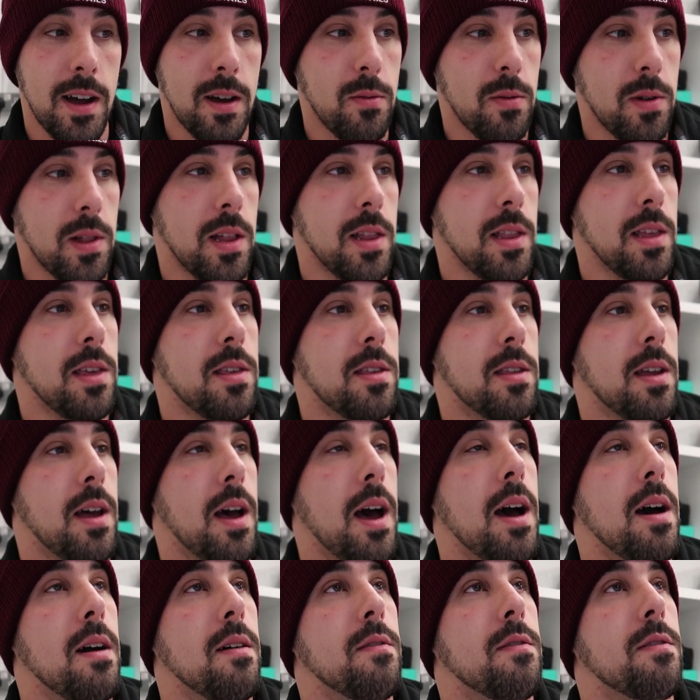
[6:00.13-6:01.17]
I will at least
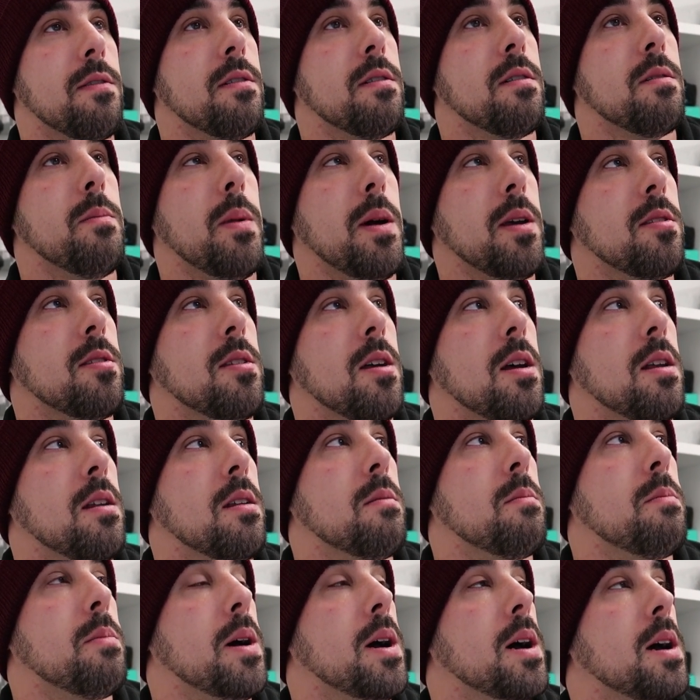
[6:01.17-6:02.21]
have my
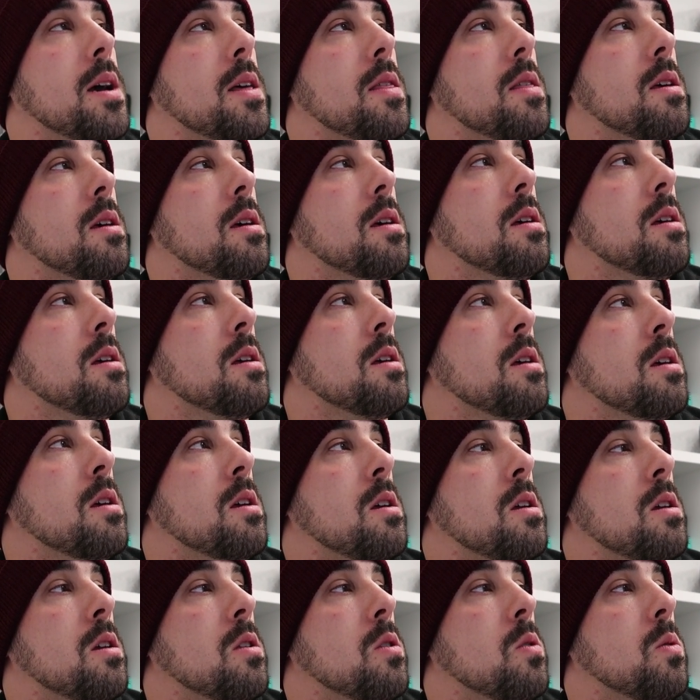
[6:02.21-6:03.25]
son by the
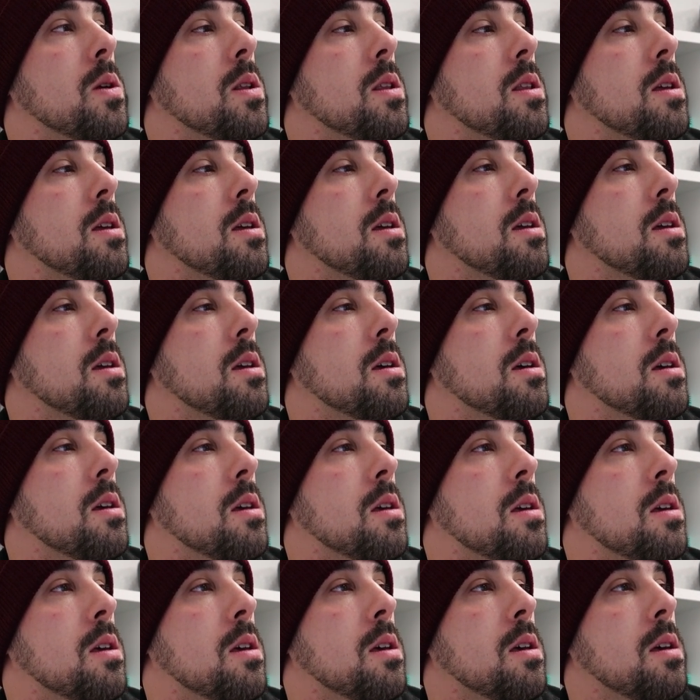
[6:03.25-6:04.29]
twenty,
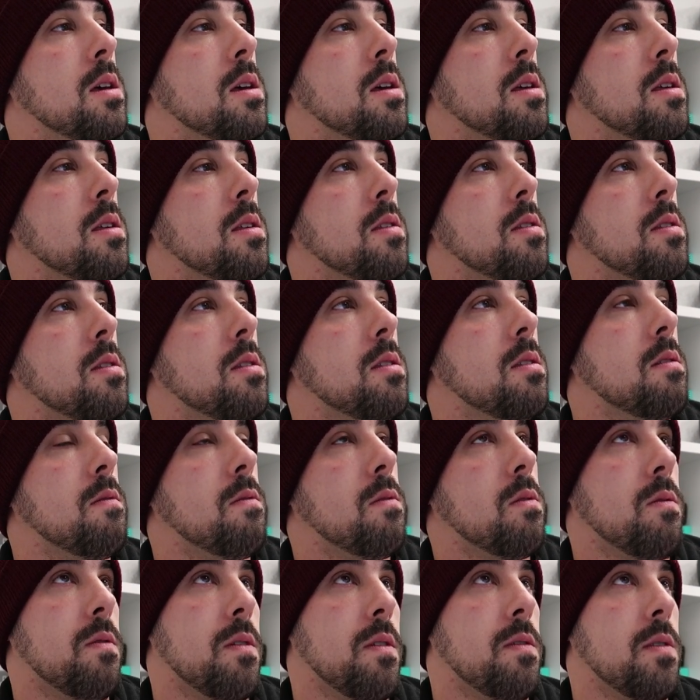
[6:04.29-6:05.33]

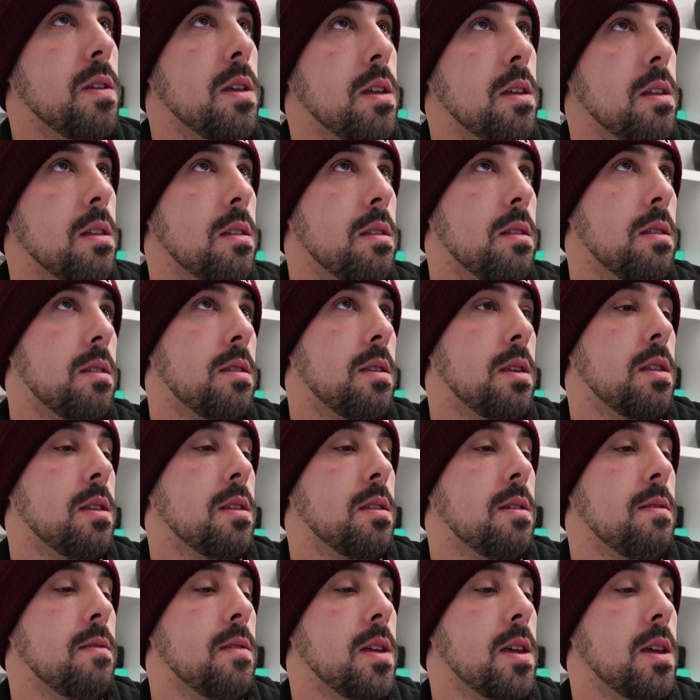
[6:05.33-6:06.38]
fifteen, sixteen,
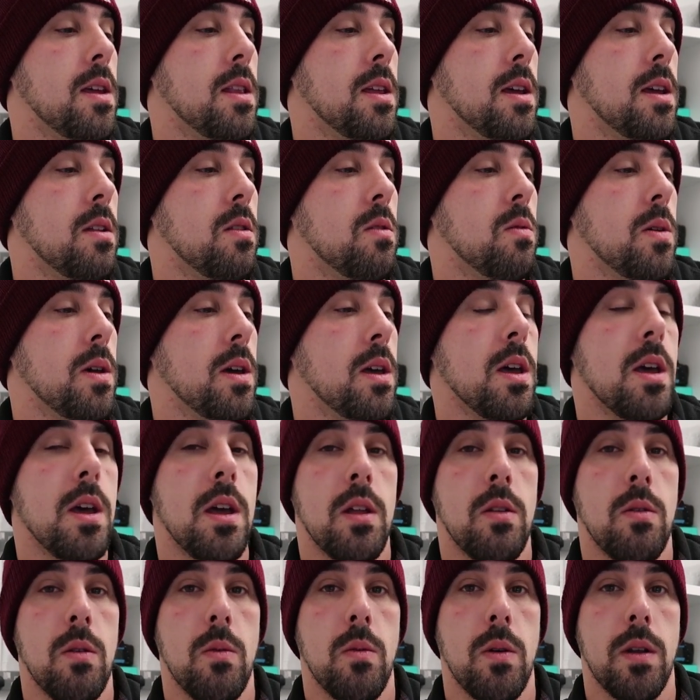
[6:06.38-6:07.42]
seventeen, eighteen, nineteen, twenty,
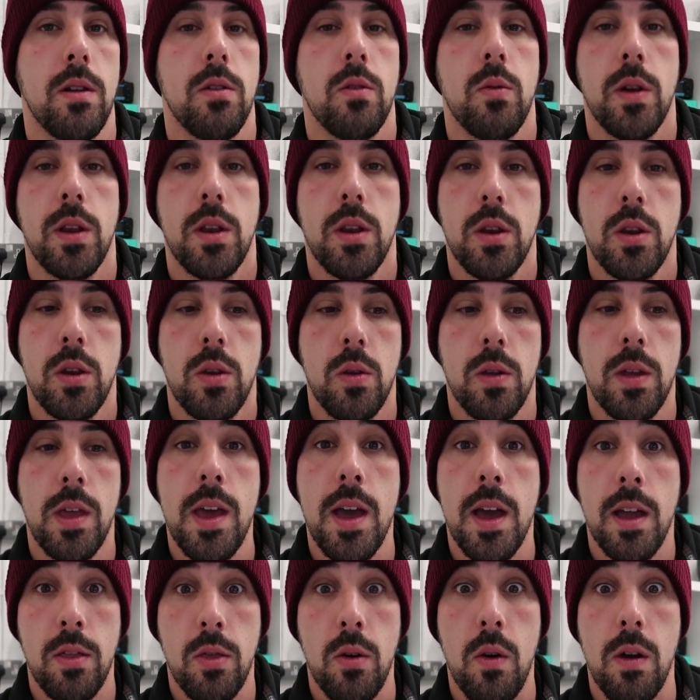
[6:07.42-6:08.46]
twenty-one, twenty-two.
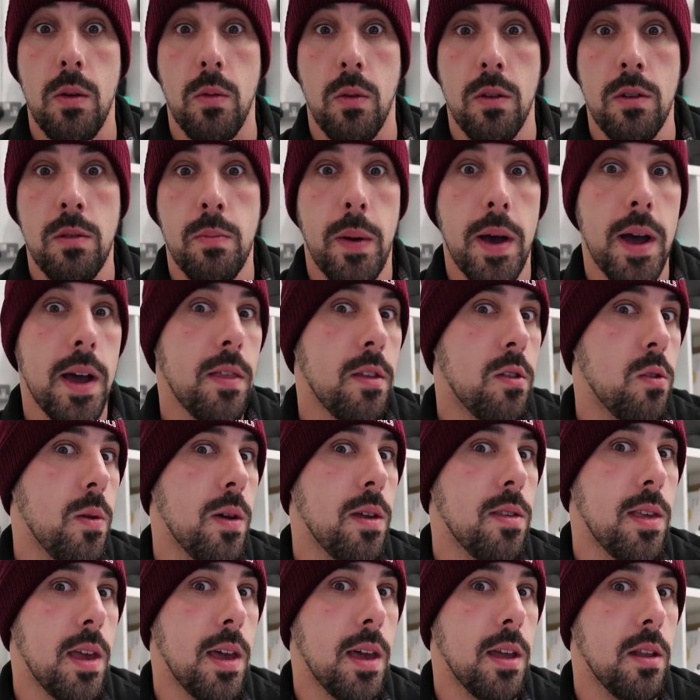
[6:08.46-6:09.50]
Yeah, I thought it was by the
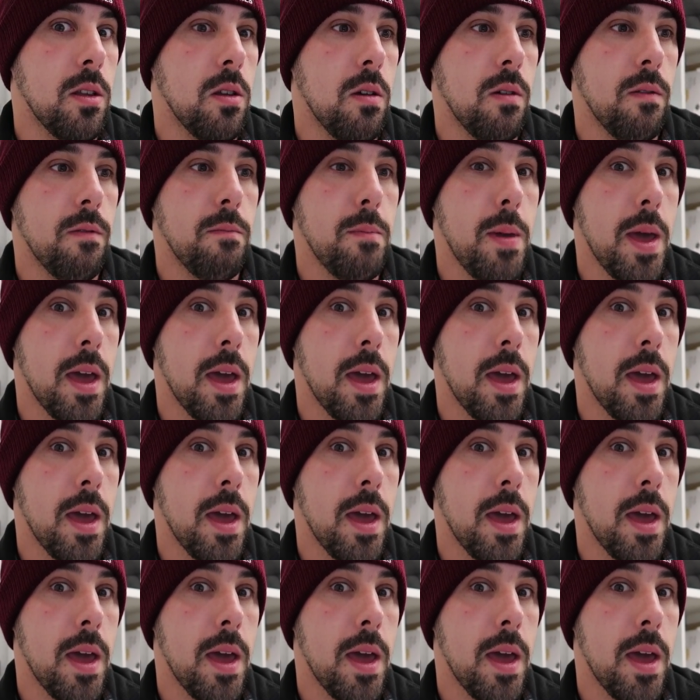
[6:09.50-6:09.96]
twenty-second of